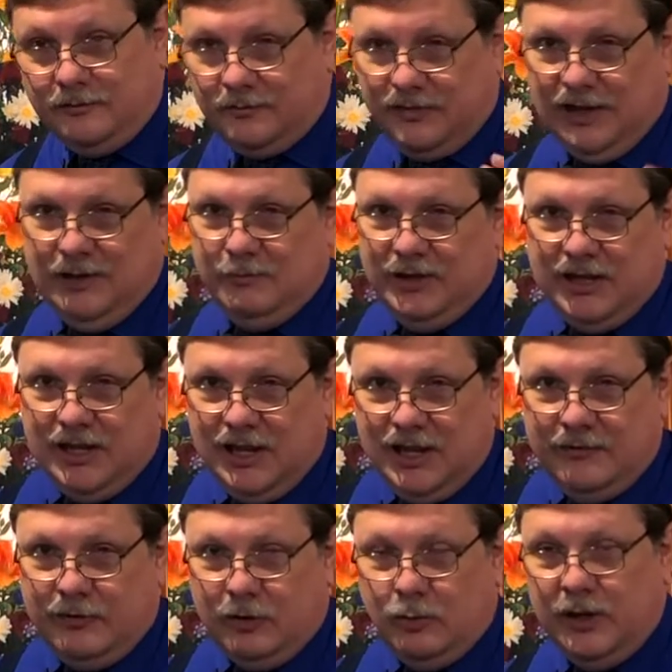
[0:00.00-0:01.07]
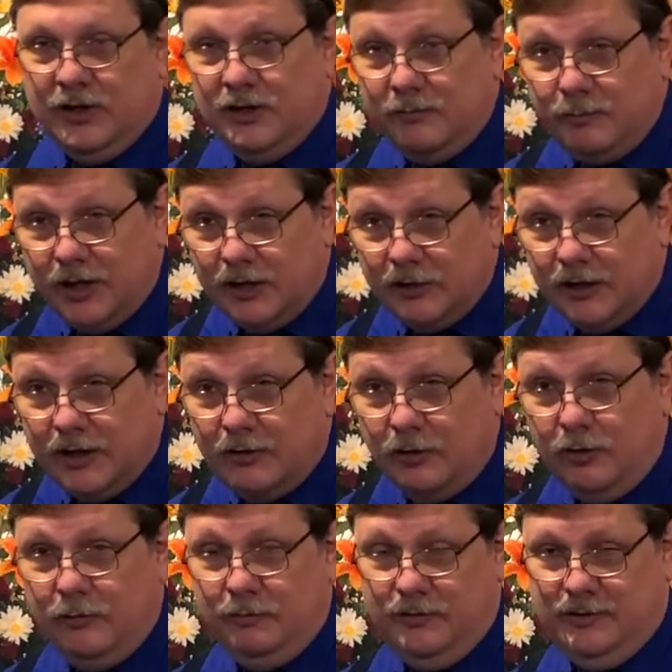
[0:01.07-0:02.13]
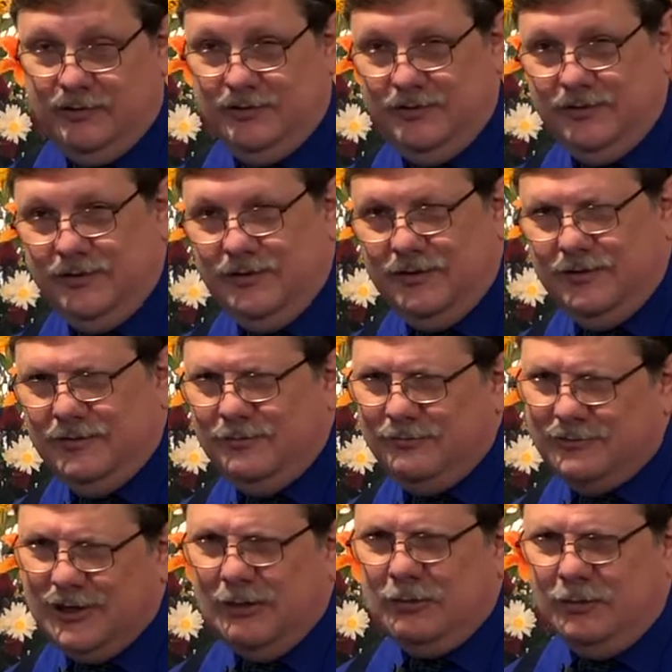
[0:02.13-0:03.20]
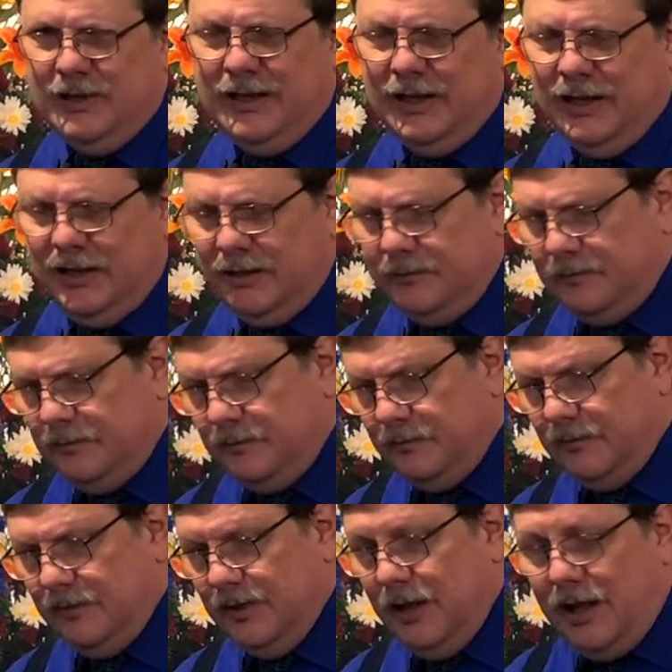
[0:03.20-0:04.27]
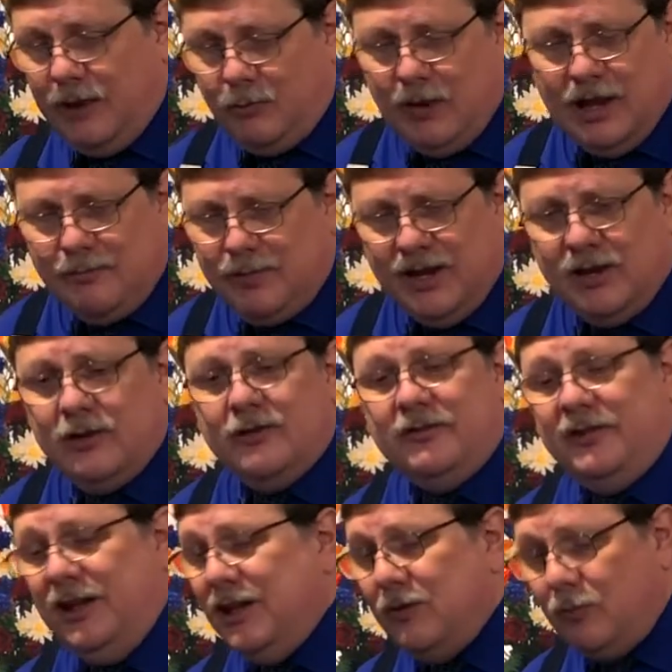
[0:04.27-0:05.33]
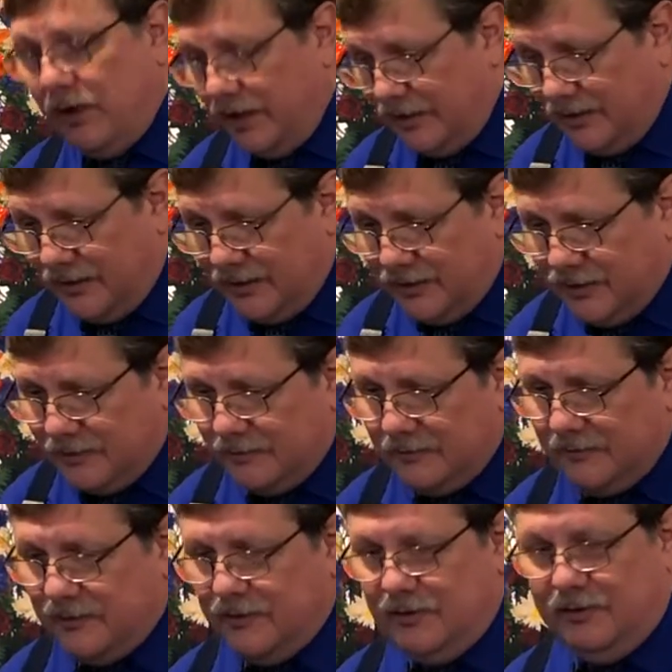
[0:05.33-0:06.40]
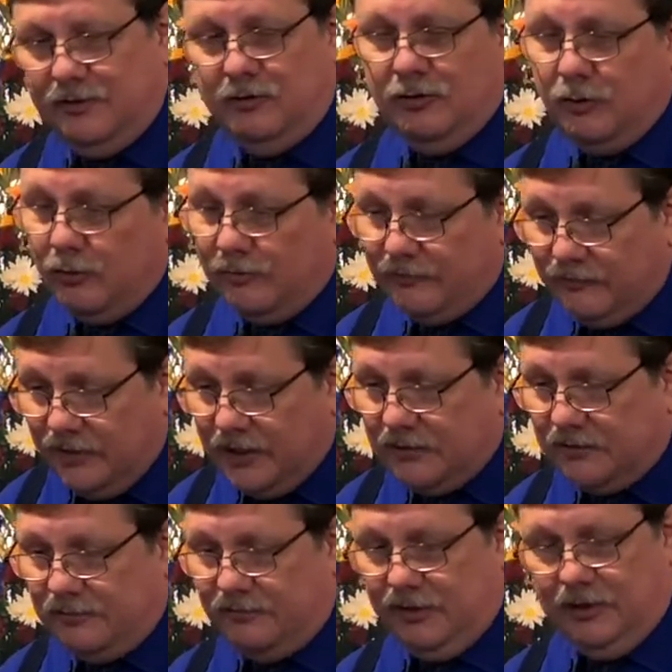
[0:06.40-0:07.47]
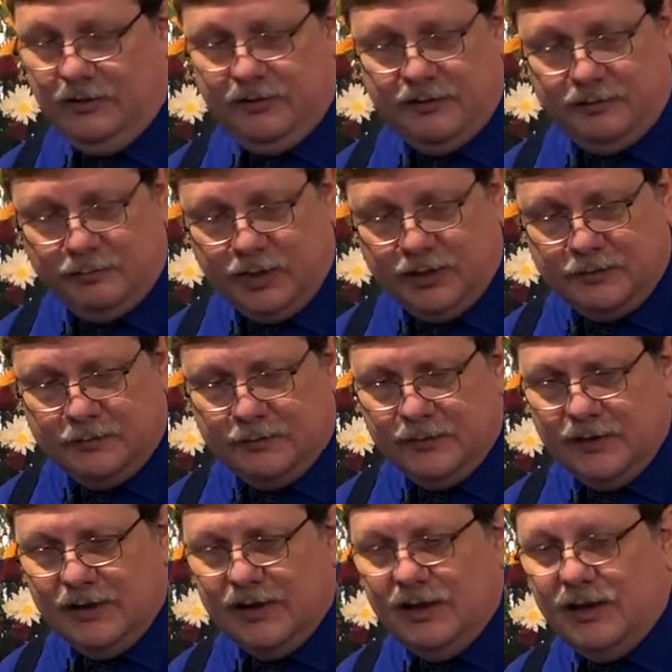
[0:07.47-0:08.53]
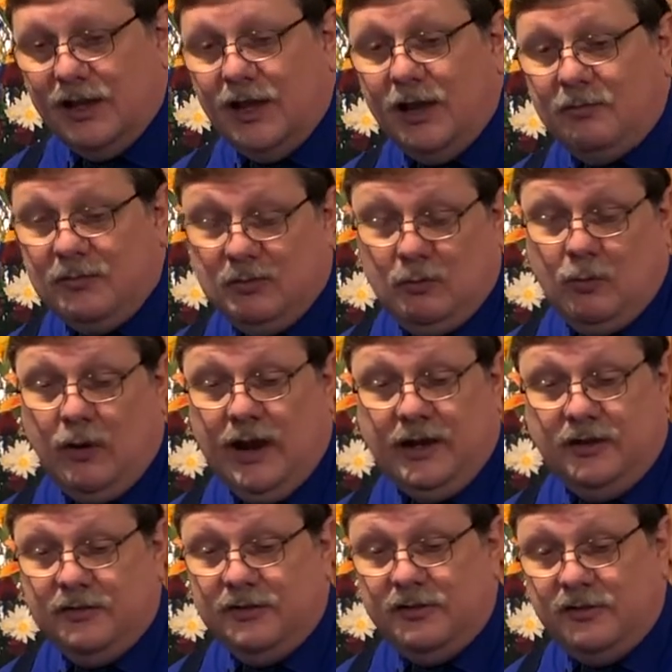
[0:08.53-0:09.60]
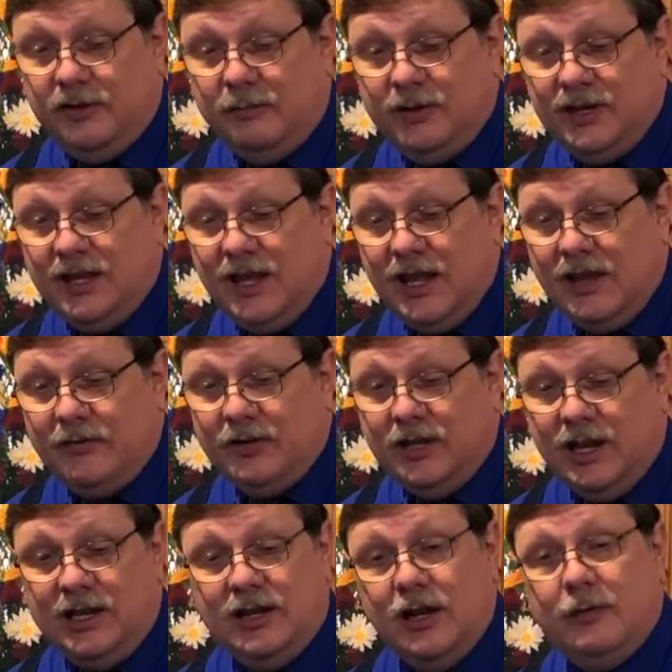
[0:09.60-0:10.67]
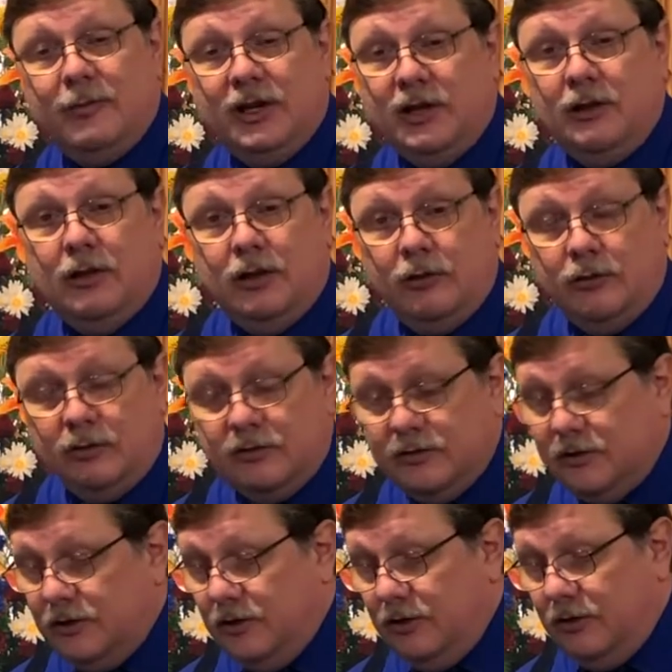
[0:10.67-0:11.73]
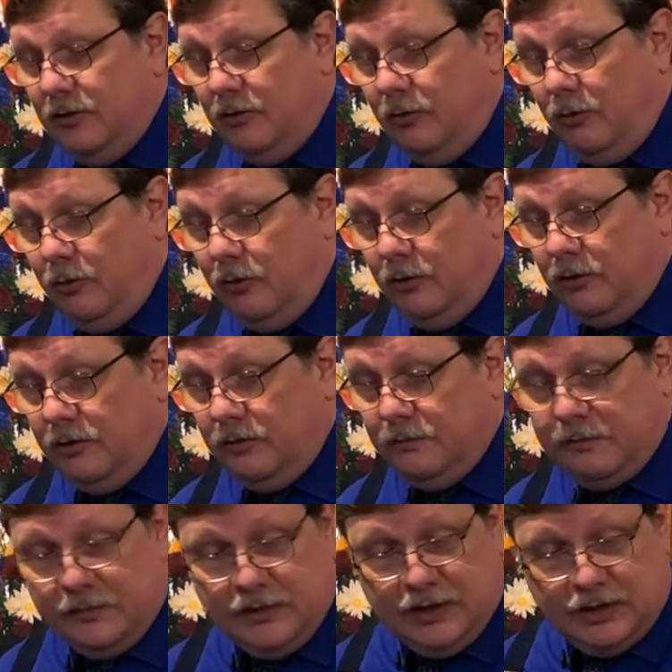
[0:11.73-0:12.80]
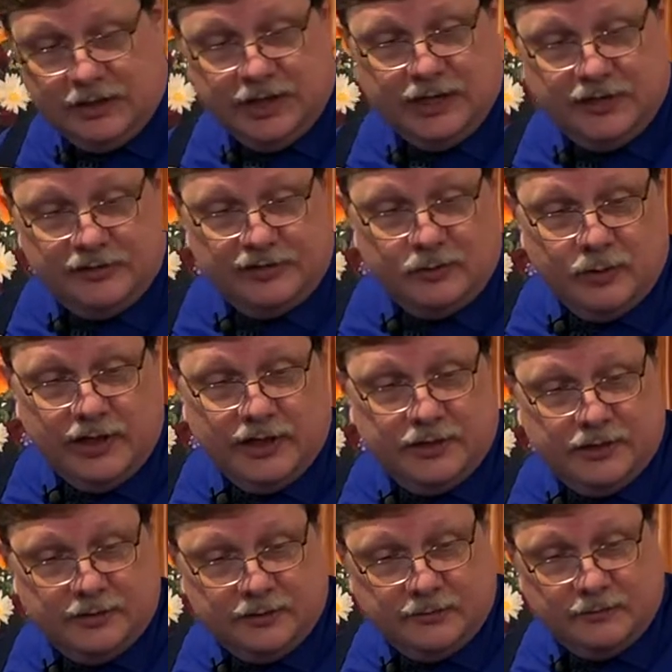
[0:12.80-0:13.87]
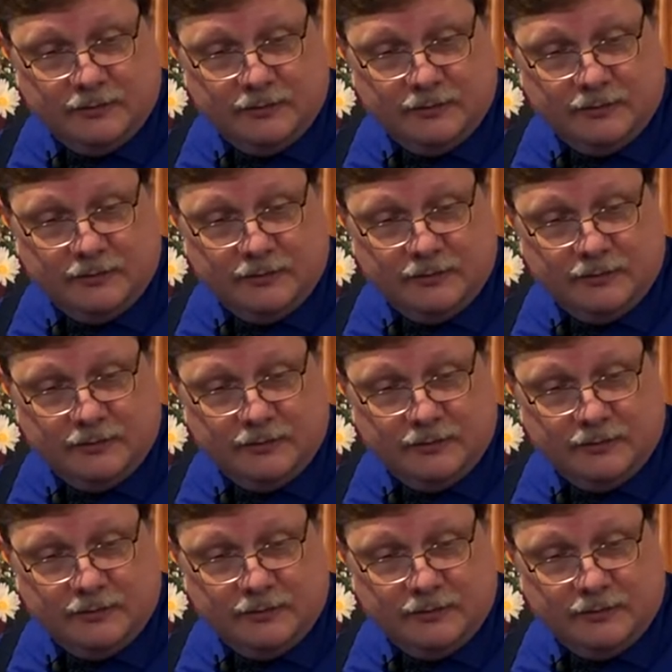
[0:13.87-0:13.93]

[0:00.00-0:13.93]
Anybody have a Quentin bear at home? Probably not. And why bears anyway, huh? No offense, fellas, but why doesn't somebody have a teddy armadillo or a teddy squid?